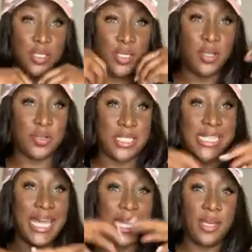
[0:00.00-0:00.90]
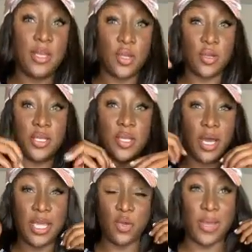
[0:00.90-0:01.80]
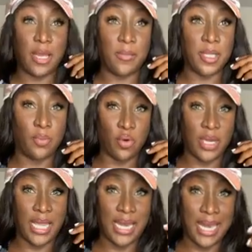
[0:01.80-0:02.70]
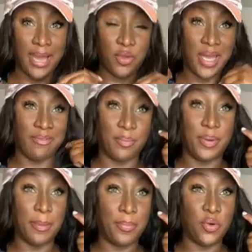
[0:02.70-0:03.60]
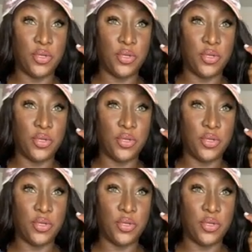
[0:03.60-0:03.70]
Your skin, you know how you wake up in the morning and now you have a pimple?